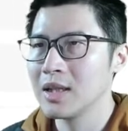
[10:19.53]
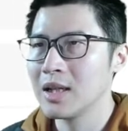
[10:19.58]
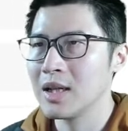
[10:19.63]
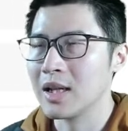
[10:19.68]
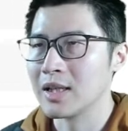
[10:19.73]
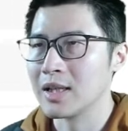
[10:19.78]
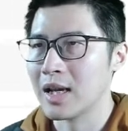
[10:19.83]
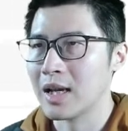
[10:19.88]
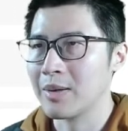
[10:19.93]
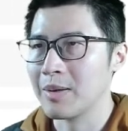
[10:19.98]

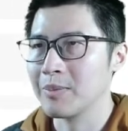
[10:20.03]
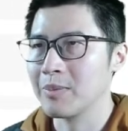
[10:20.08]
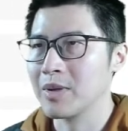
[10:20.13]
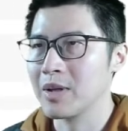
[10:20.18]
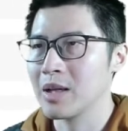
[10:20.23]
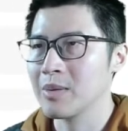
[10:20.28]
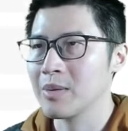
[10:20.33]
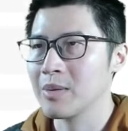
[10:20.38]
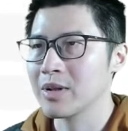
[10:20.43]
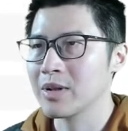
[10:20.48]
And I'm
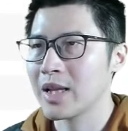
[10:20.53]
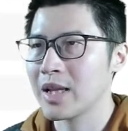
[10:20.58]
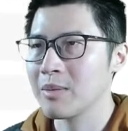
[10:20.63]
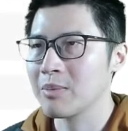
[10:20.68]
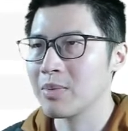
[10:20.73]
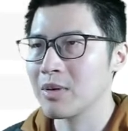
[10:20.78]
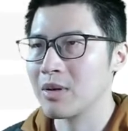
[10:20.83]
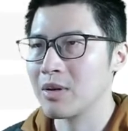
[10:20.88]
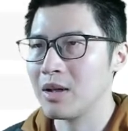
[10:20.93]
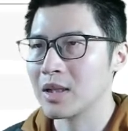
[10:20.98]
able to get a
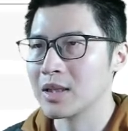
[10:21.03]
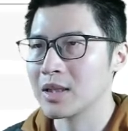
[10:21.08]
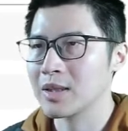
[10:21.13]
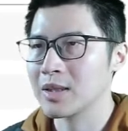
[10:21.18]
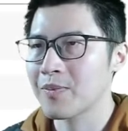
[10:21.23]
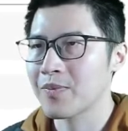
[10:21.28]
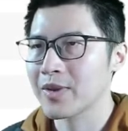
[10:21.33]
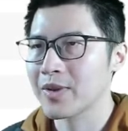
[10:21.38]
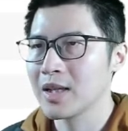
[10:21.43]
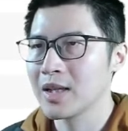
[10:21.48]

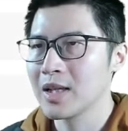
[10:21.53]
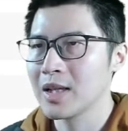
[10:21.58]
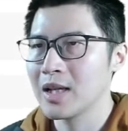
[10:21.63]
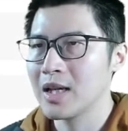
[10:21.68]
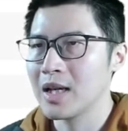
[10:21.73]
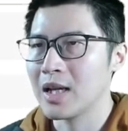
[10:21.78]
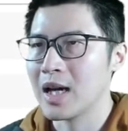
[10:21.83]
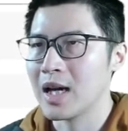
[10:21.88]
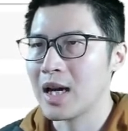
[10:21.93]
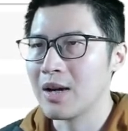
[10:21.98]
block.
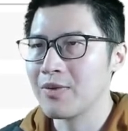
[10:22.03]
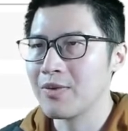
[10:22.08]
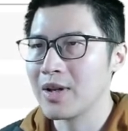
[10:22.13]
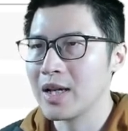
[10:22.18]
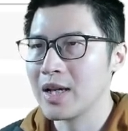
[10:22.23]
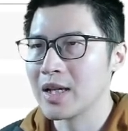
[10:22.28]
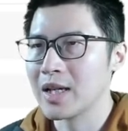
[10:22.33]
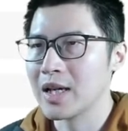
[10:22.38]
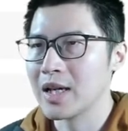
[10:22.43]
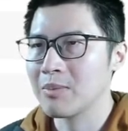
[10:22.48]
And after
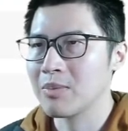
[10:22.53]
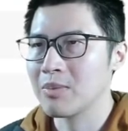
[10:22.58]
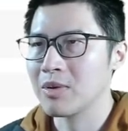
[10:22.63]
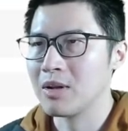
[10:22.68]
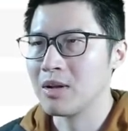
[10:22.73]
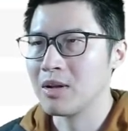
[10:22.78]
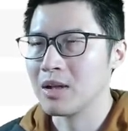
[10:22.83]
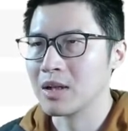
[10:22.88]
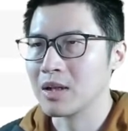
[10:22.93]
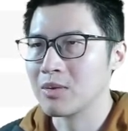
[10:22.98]
I get a
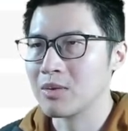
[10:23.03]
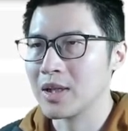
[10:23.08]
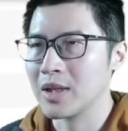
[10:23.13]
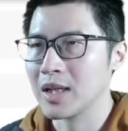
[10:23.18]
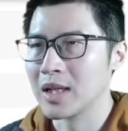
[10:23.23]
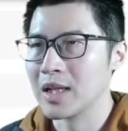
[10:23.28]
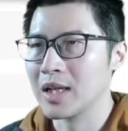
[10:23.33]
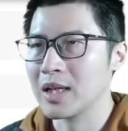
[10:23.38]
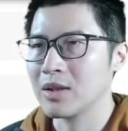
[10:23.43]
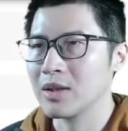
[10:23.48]
block, what I
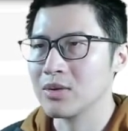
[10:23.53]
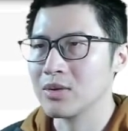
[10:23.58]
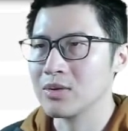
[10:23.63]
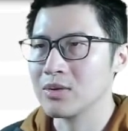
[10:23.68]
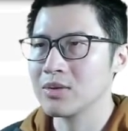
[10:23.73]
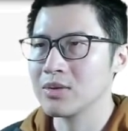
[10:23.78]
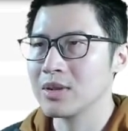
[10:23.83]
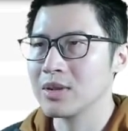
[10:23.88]
can do